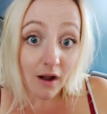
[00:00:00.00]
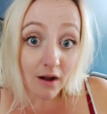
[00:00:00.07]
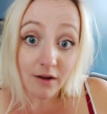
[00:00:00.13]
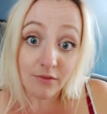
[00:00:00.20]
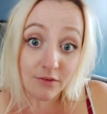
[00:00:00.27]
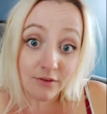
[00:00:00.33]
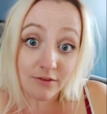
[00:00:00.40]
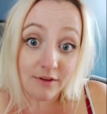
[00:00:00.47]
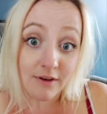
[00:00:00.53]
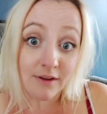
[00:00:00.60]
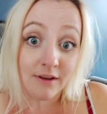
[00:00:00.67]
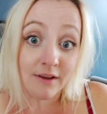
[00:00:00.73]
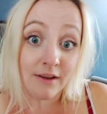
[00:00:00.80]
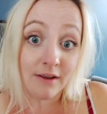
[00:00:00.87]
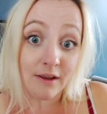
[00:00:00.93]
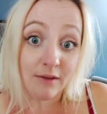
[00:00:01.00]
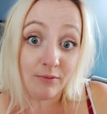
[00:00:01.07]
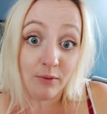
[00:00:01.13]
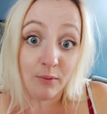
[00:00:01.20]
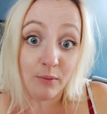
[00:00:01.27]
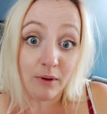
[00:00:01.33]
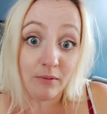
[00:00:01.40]
I'm just going to give
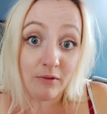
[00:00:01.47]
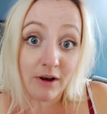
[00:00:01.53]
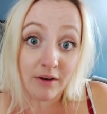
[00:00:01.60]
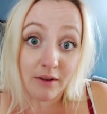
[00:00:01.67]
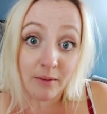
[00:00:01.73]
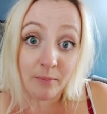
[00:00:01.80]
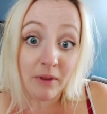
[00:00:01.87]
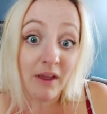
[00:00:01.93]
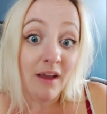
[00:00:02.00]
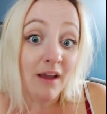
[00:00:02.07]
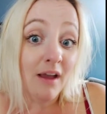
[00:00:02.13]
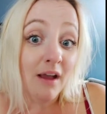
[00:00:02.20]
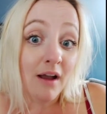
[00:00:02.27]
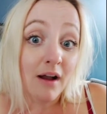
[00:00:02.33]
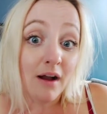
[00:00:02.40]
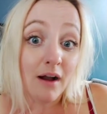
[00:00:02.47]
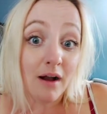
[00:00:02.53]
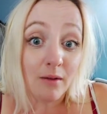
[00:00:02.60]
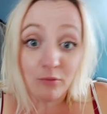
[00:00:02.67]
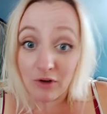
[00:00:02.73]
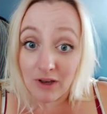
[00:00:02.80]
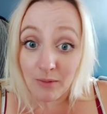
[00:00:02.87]
you a quick roundup.
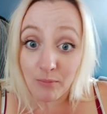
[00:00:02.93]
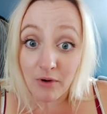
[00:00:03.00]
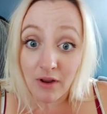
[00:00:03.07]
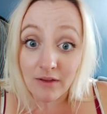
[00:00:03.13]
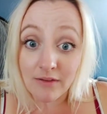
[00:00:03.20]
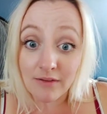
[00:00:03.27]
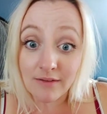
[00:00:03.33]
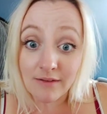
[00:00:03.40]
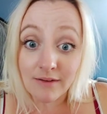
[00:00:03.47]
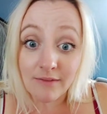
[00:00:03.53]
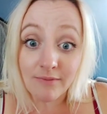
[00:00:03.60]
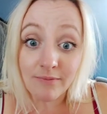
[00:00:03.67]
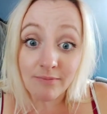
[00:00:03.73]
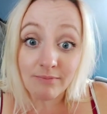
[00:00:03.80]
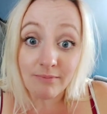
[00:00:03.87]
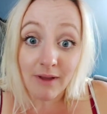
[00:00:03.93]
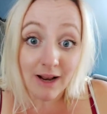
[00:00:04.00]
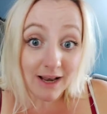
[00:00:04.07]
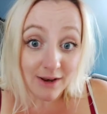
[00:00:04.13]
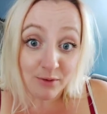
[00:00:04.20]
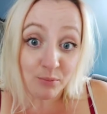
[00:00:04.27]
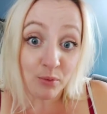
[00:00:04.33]
I'm really impressed. I'm
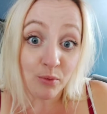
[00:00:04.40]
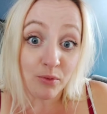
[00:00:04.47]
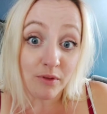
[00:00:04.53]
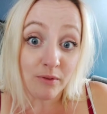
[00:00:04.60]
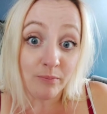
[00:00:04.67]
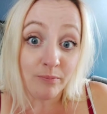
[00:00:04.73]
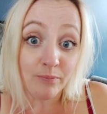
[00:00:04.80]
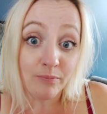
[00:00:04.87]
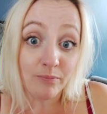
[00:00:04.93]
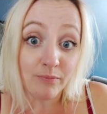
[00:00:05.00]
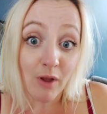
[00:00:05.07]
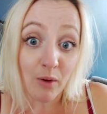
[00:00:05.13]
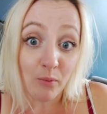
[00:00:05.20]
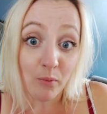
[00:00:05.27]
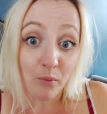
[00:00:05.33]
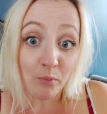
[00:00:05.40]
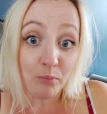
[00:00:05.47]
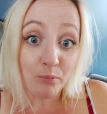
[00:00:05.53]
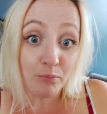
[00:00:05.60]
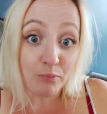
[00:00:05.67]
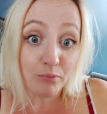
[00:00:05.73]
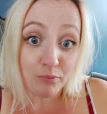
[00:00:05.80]
glad I bought them. I
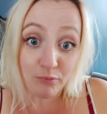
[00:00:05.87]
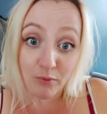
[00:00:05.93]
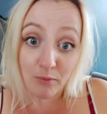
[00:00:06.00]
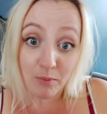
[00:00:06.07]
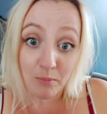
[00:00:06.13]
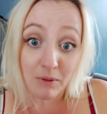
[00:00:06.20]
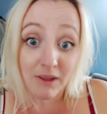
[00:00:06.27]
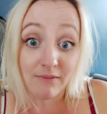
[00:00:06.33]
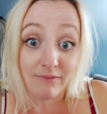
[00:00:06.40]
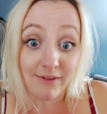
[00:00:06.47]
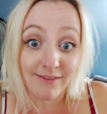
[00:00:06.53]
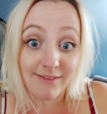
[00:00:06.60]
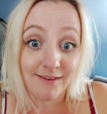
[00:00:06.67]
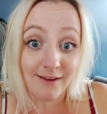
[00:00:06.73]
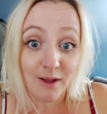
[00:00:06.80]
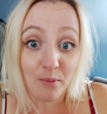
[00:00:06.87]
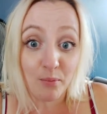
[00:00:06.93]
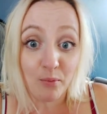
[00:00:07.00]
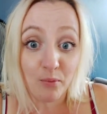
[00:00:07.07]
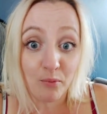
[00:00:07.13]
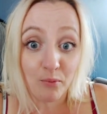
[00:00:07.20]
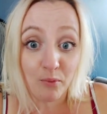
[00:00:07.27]
will probably invest in a
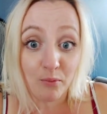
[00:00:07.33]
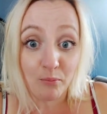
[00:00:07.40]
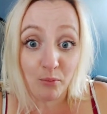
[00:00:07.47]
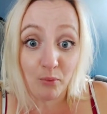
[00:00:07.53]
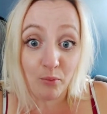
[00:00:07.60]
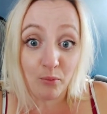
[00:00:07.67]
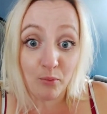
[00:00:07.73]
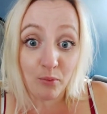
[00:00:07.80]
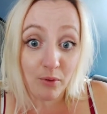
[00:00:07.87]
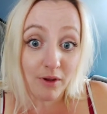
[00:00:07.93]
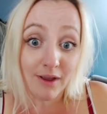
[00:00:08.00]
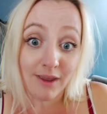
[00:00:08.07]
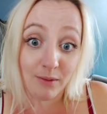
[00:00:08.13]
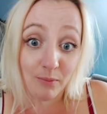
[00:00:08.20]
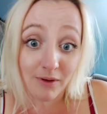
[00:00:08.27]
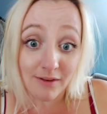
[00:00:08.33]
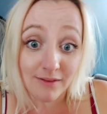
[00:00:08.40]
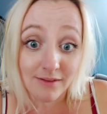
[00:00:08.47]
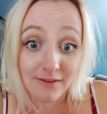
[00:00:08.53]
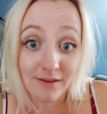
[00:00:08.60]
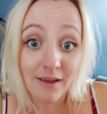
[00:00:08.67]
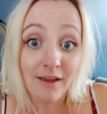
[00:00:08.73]
couple more quirky
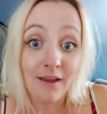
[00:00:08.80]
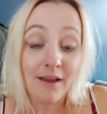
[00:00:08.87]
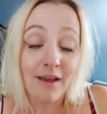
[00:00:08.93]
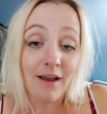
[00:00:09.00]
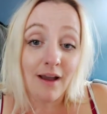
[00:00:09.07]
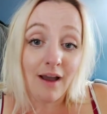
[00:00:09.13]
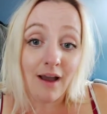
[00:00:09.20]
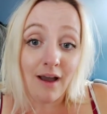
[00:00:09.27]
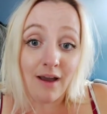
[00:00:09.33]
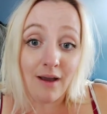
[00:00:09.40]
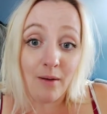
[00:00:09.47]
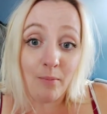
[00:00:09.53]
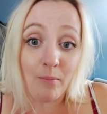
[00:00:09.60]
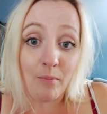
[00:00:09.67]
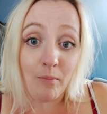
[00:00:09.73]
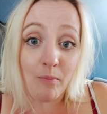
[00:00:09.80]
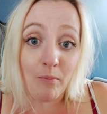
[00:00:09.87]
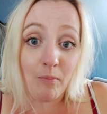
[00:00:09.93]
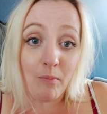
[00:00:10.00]
ones. I